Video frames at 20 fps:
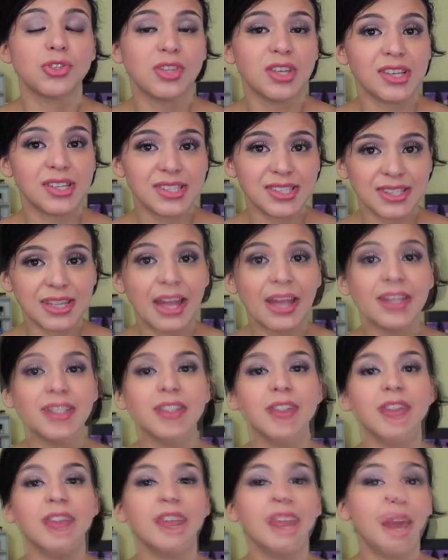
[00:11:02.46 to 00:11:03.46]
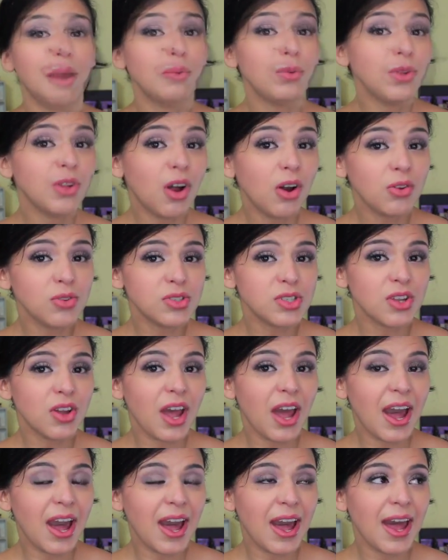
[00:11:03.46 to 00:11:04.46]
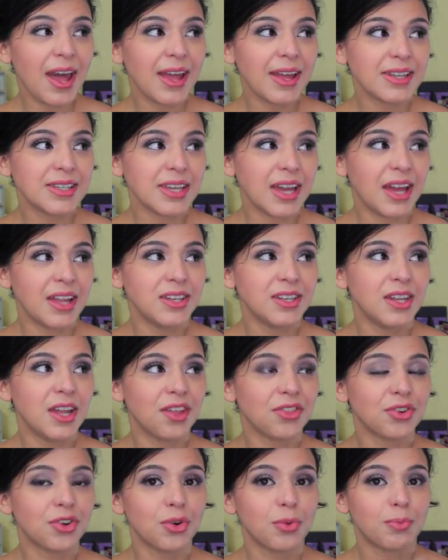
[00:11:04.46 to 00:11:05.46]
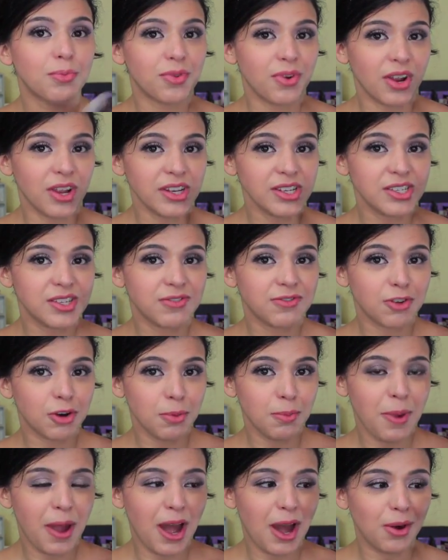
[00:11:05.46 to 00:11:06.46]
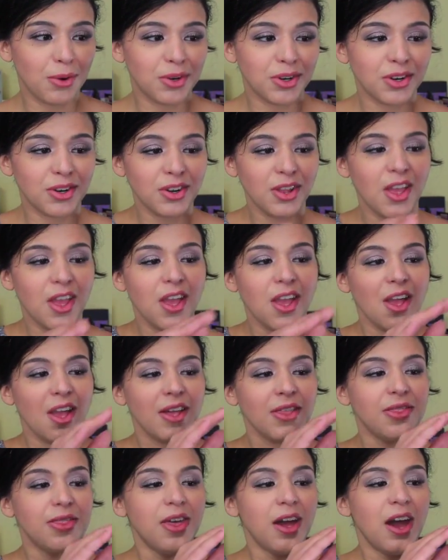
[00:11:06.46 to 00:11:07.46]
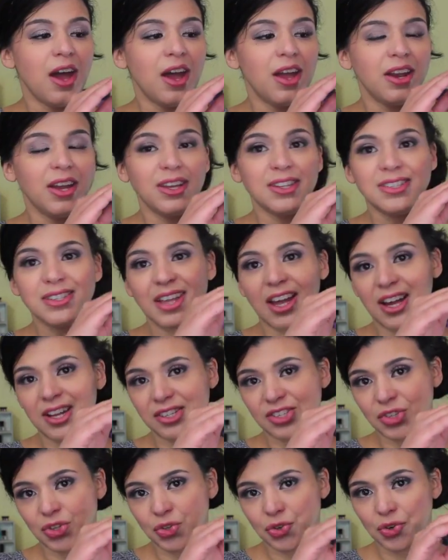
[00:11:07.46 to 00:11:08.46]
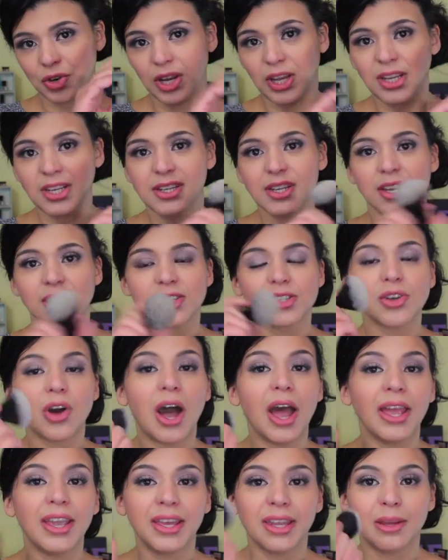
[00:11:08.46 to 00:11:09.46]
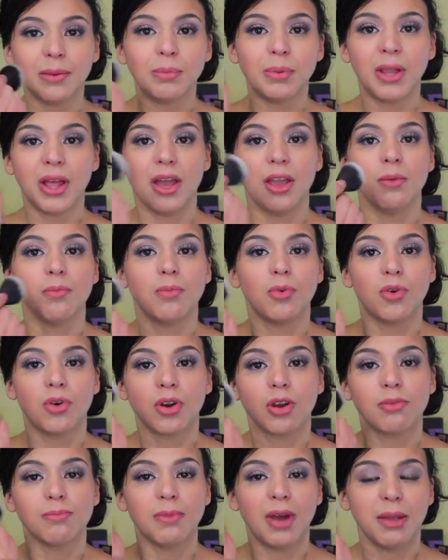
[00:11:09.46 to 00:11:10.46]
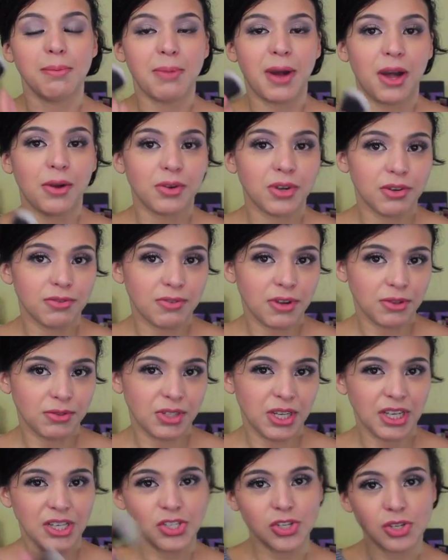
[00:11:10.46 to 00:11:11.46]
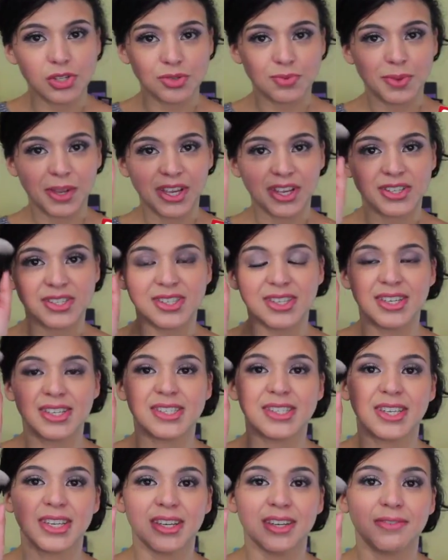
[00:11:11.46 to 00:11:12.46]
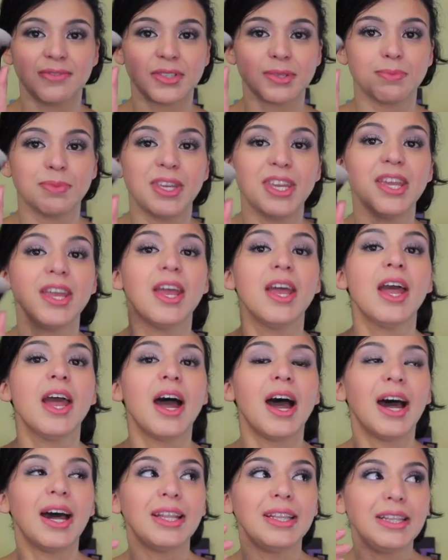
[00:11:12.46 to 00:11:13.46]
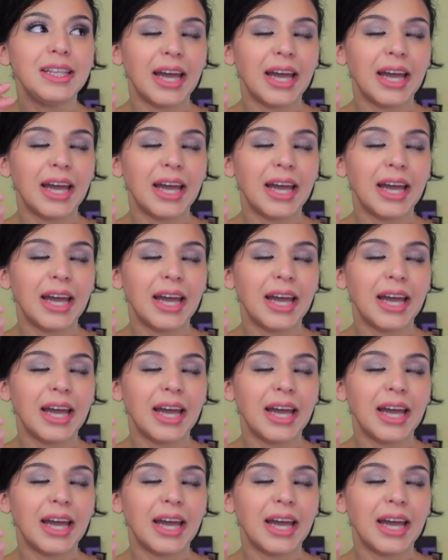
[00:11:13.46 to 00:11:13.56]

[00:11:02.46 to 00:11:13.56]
to this set, and I will also add another brush for powder that it's cut straight so I can apply more of my powder foundations, because this gives me a